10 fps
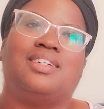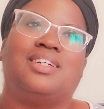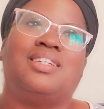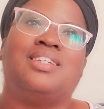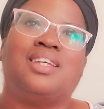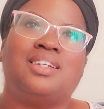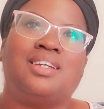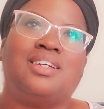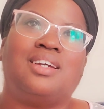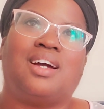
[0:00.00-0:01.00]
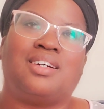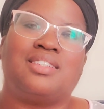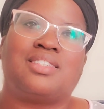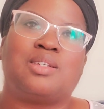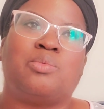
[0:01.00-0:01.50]
knitting,
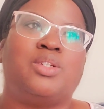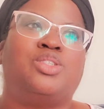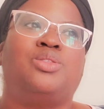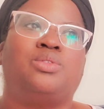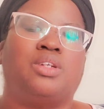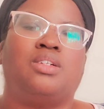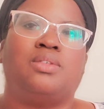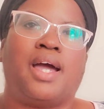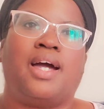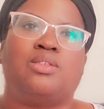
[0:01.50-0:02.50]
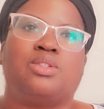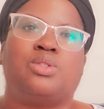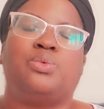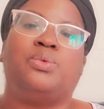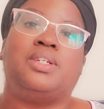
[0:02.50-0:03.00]
honestly, once you know how
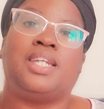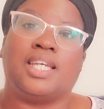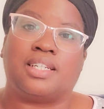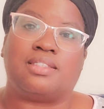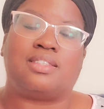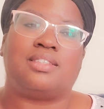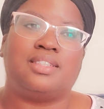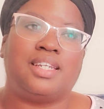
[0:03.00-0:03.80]
to knit,